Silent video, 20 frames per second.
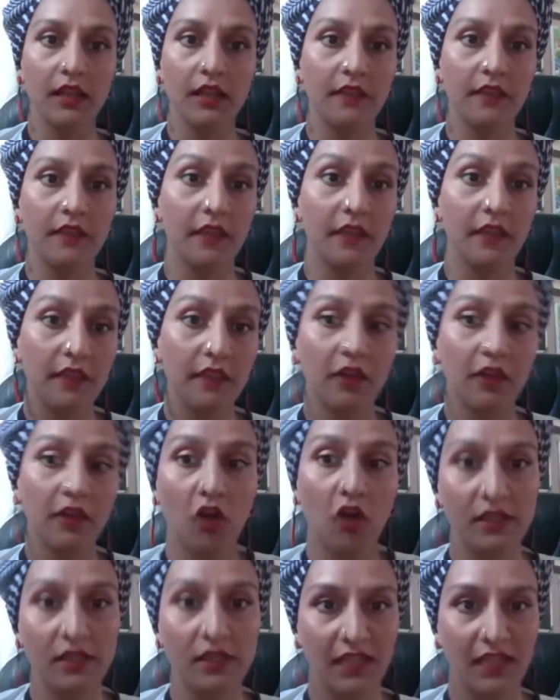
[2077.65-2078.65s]
And then they're
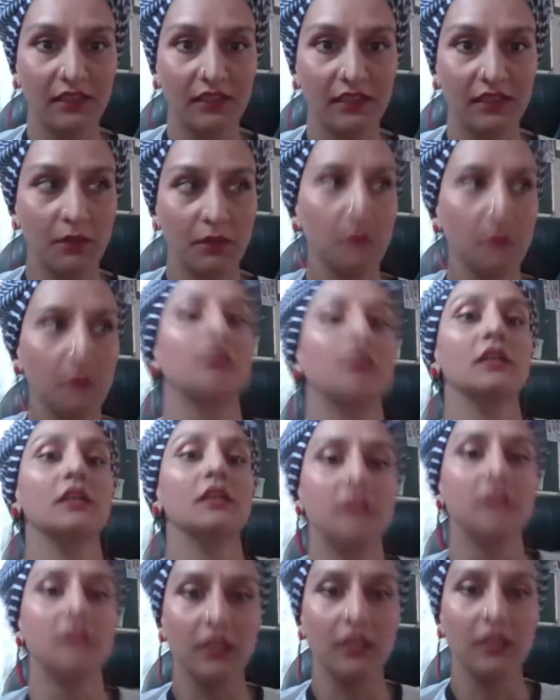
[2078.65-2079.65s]
contacting me because
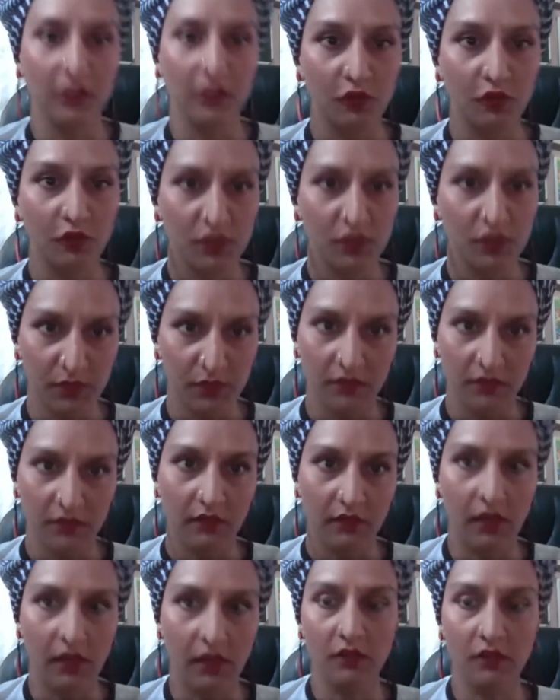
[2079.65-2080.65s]
they need those specific
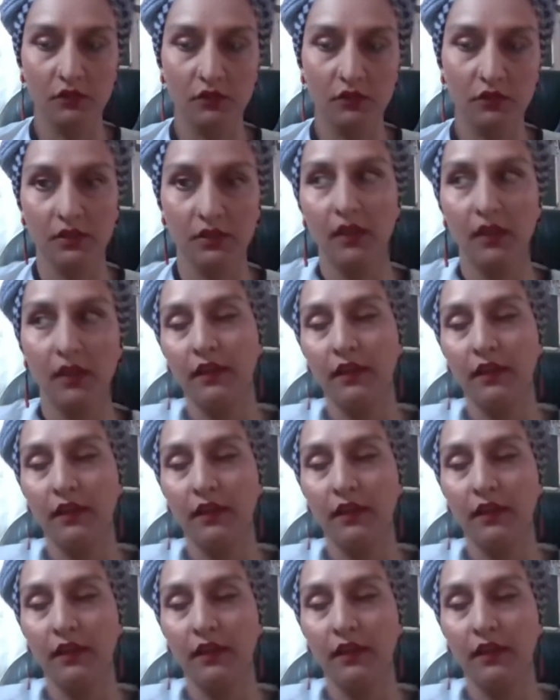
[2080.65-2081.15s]
values.